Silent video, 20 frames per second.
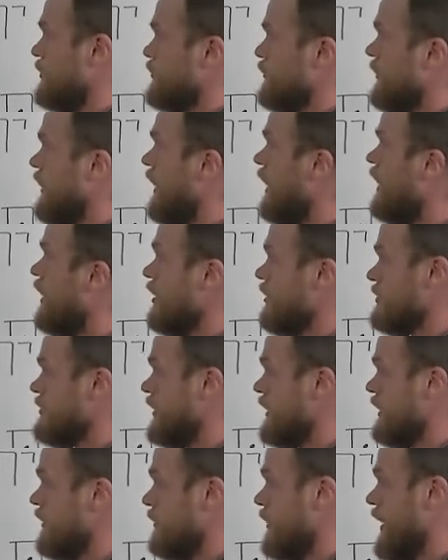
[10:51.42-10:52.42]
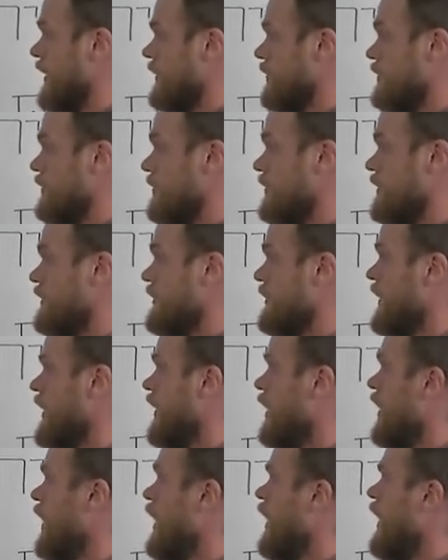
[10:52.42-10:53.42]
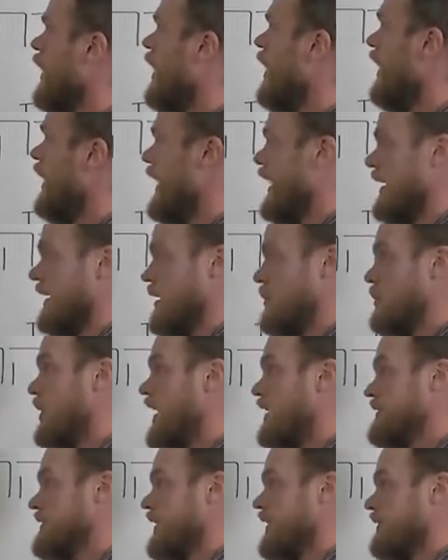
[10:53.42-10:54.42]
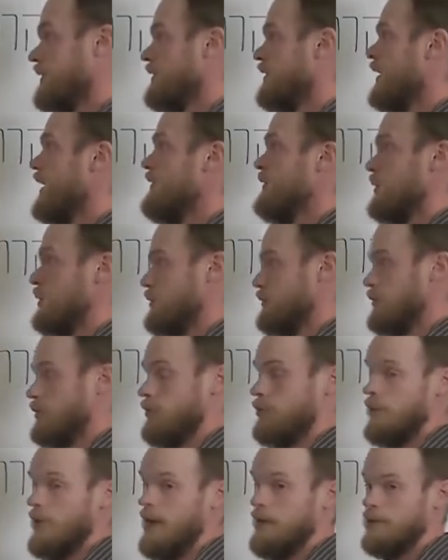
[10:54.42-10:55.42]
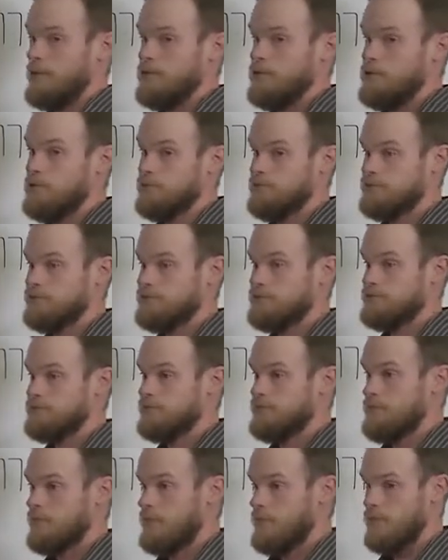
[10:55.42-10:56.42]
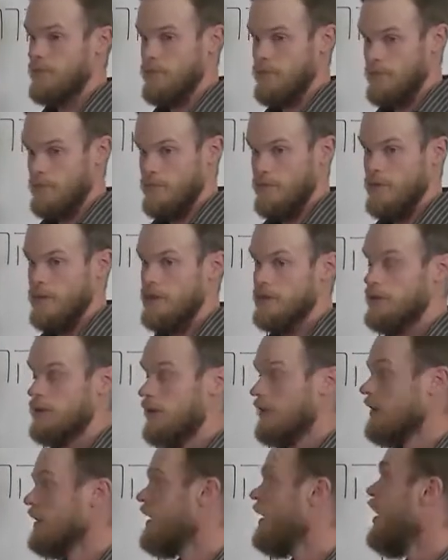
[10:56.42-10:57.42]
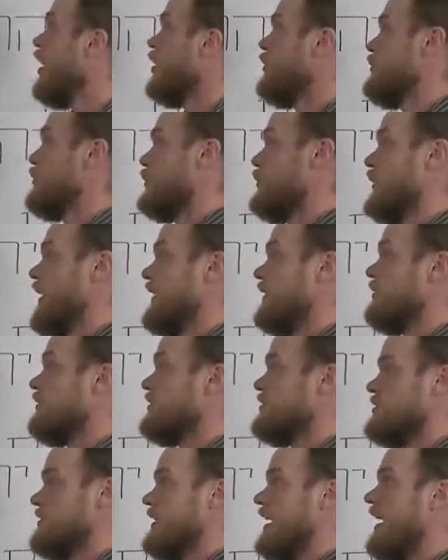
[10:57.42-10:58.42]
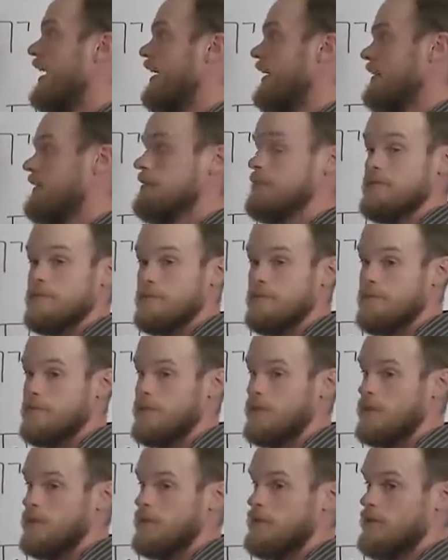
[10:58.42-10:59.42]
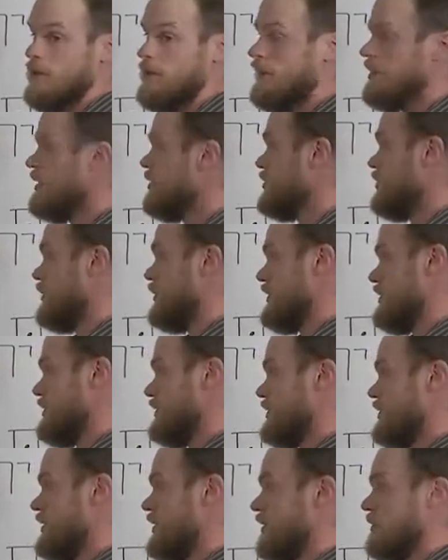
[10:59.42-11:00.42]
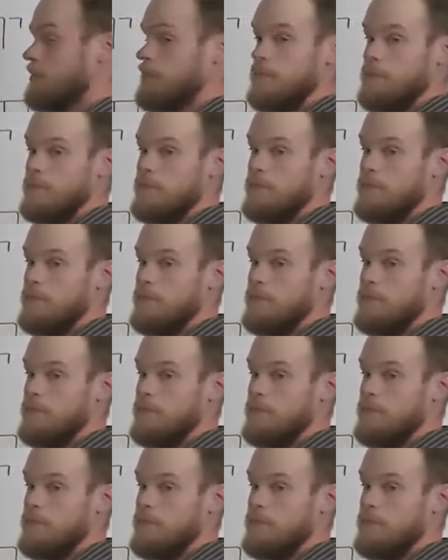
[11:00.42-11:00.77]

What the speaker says: ashva, our second radical, ene patach, and then our third radical here. Our third radical is an ayin, so this is a